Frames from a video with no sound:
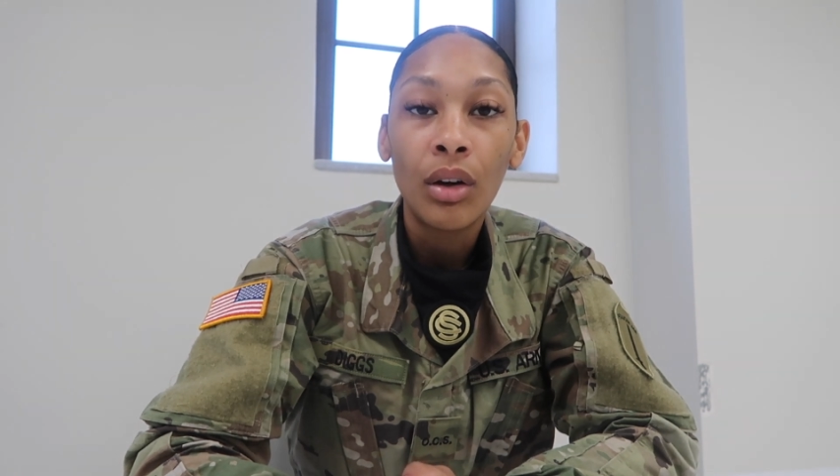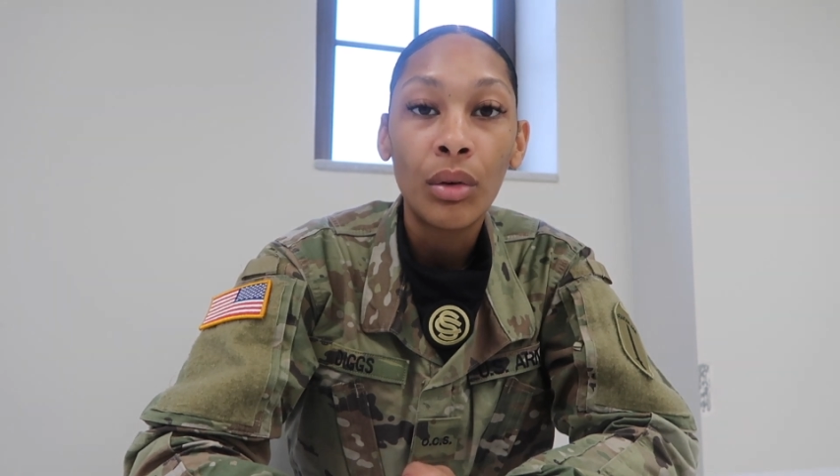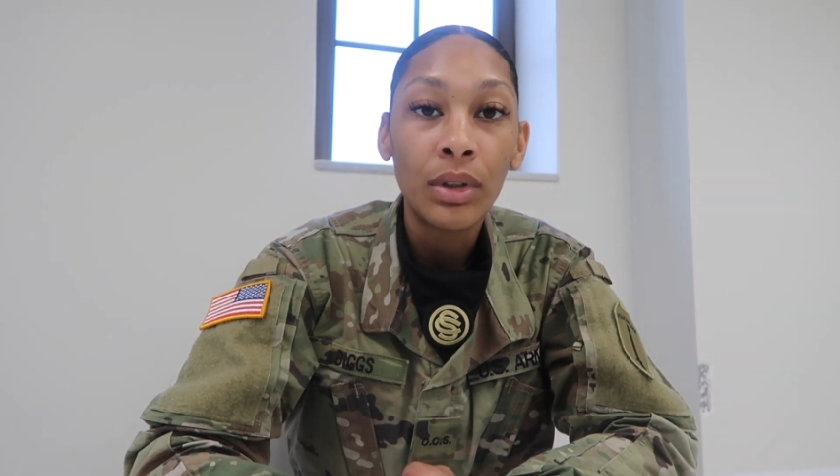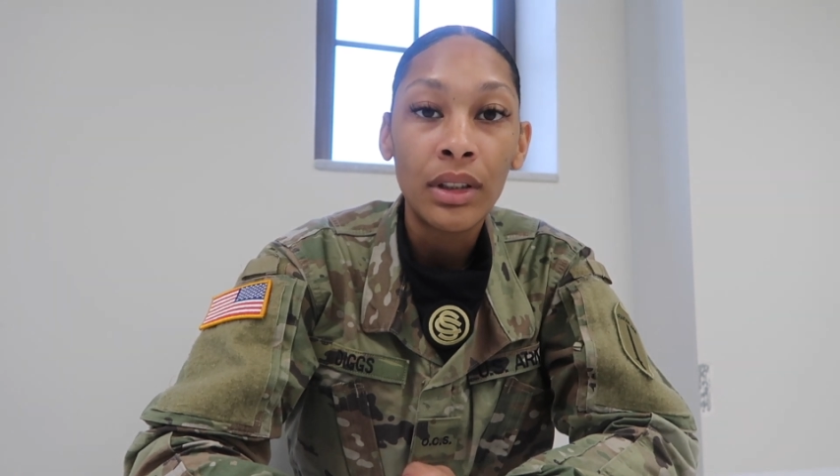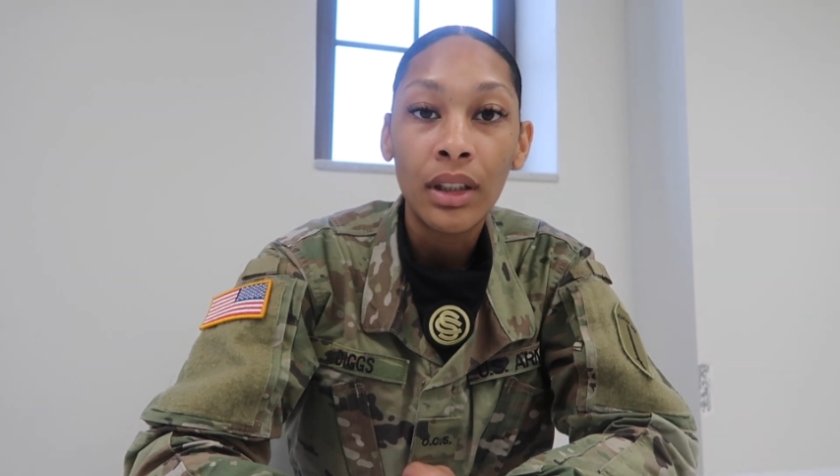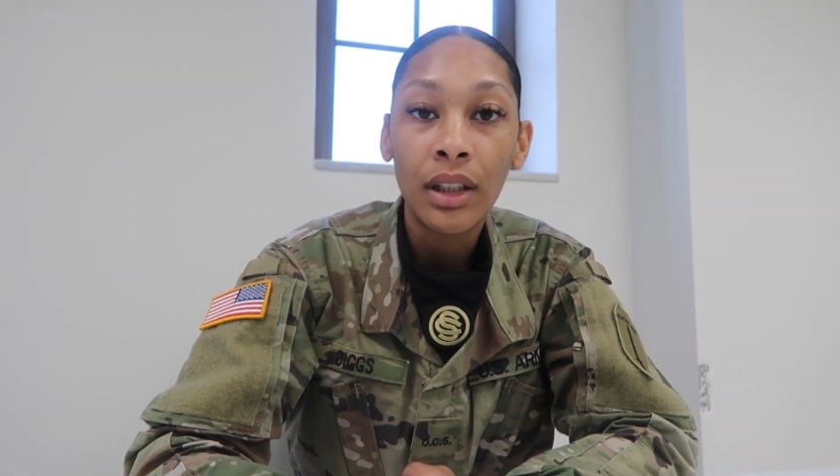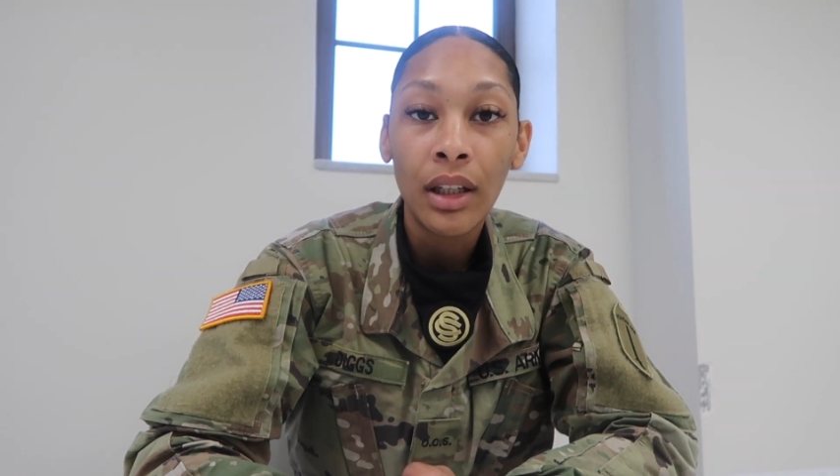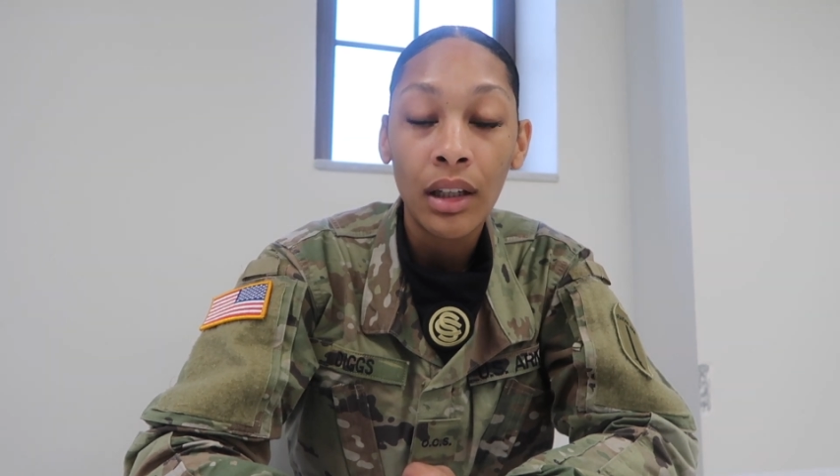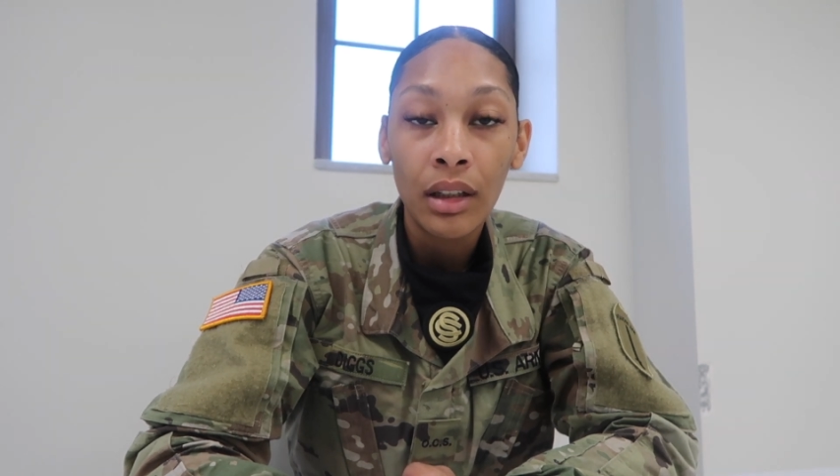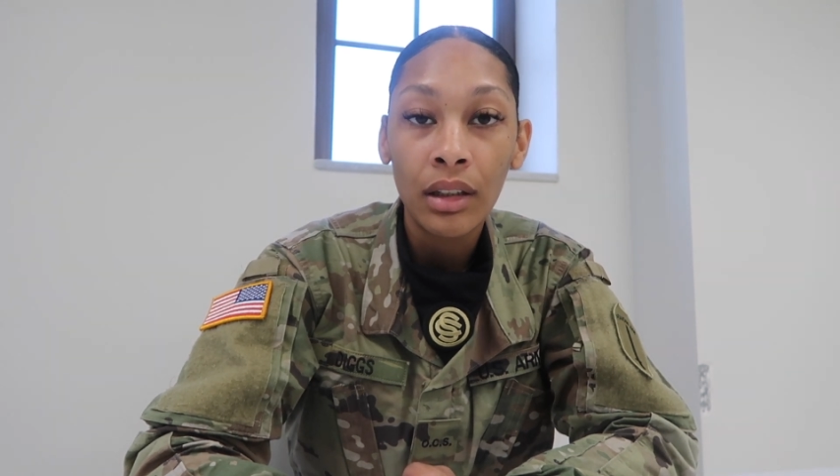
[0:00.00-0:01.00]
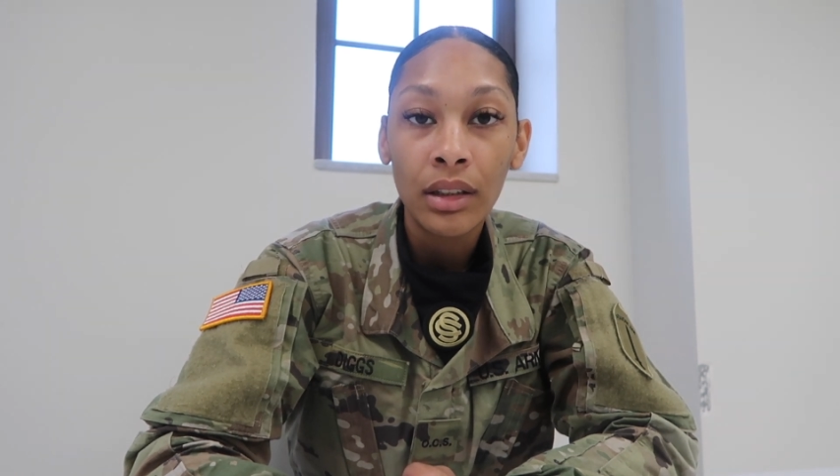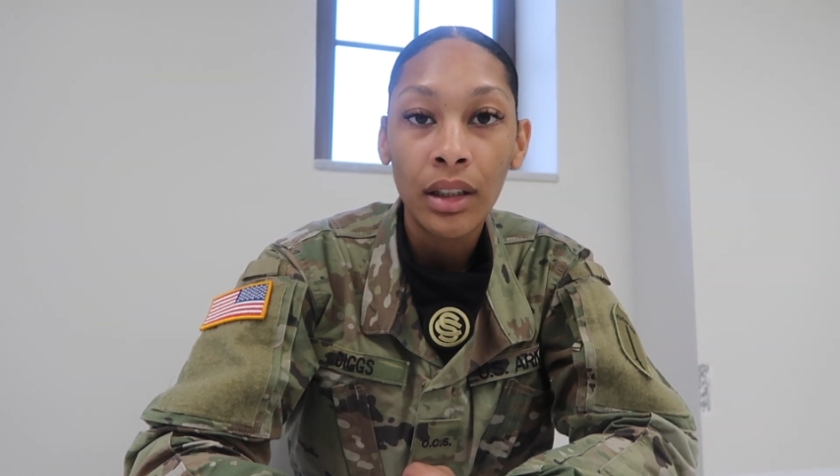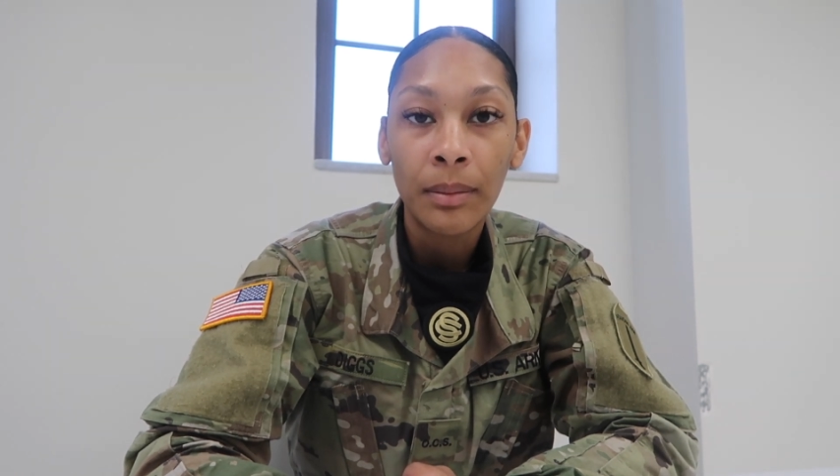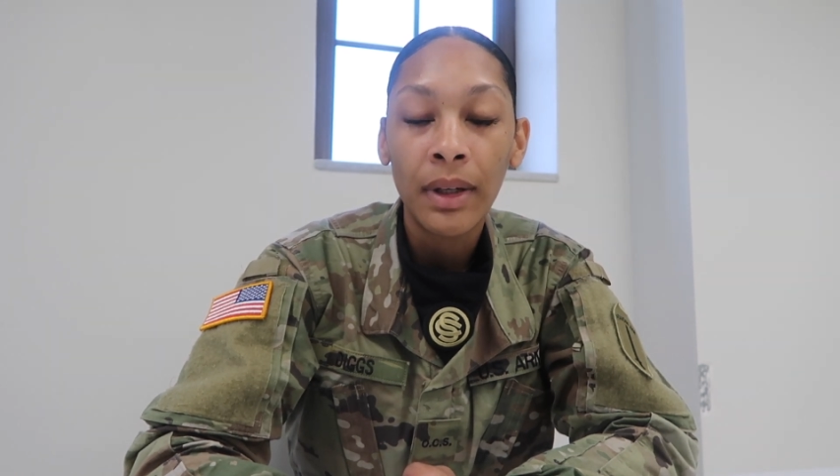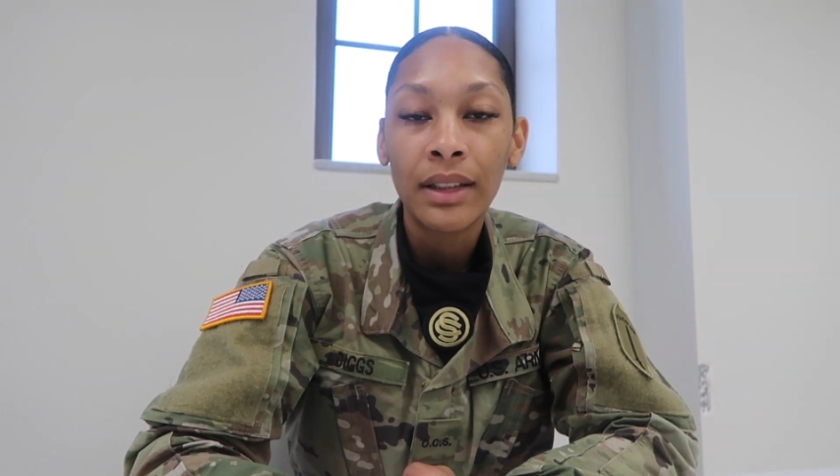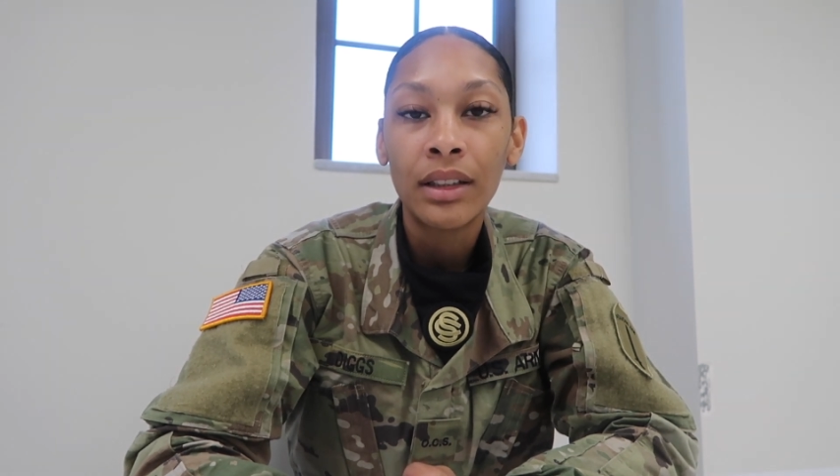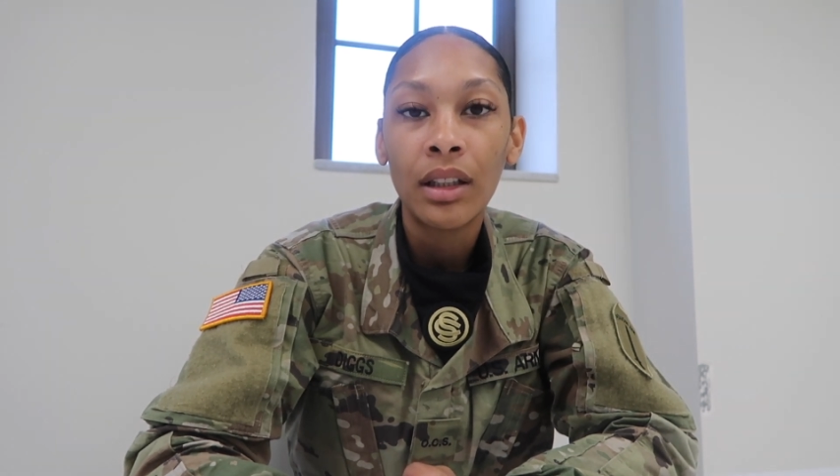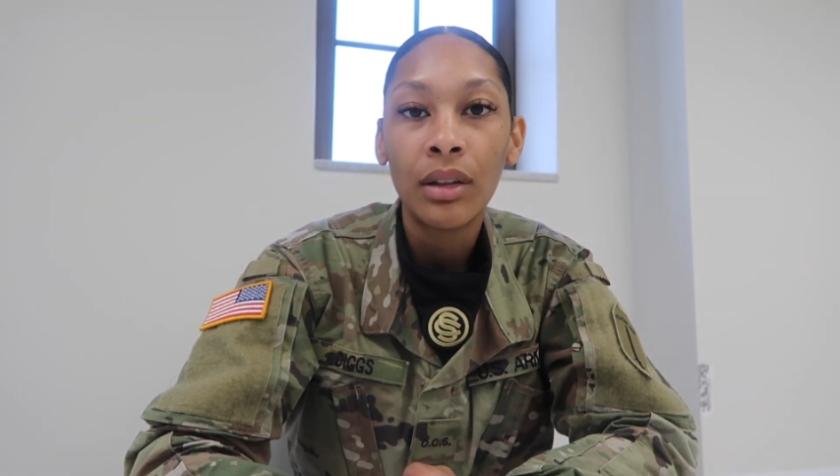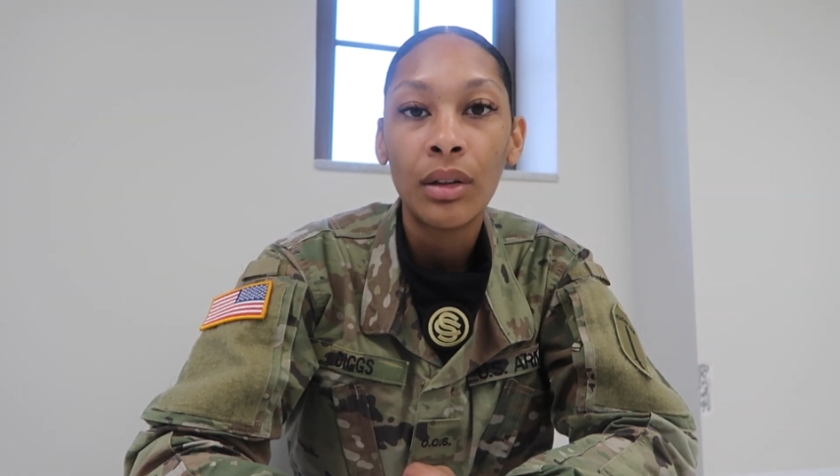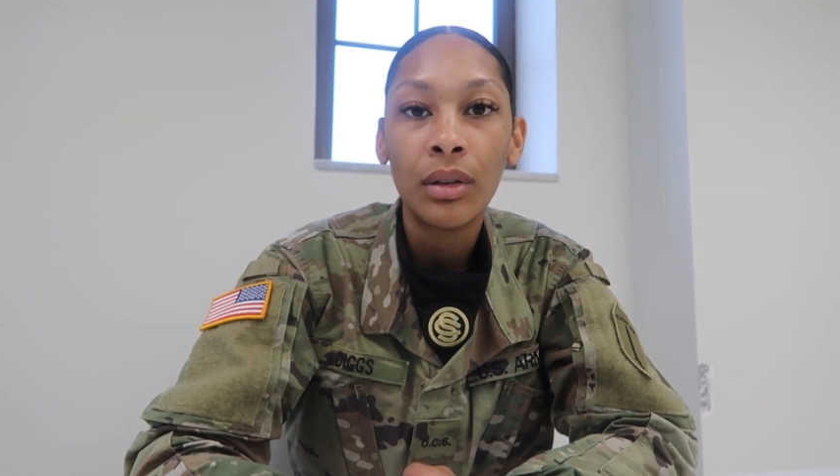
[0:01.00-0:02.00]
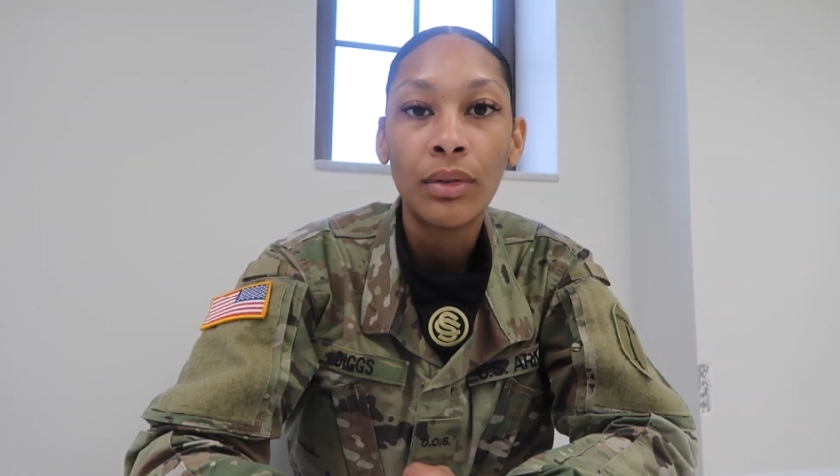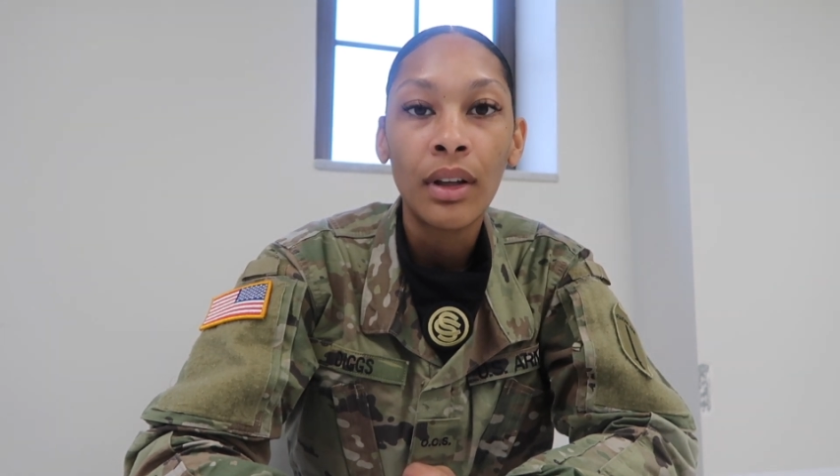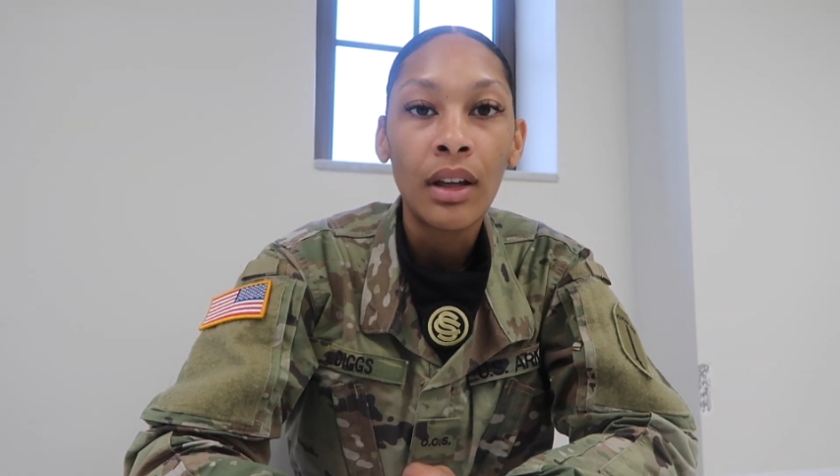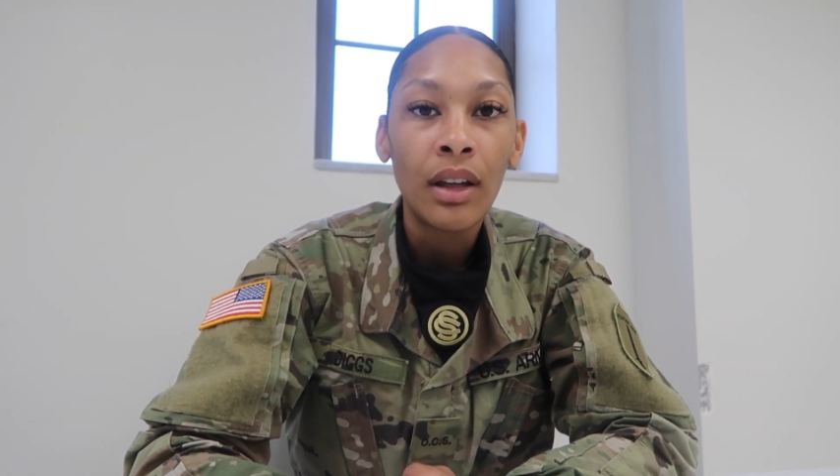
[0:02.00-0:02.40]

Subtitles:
OC candidates like myself,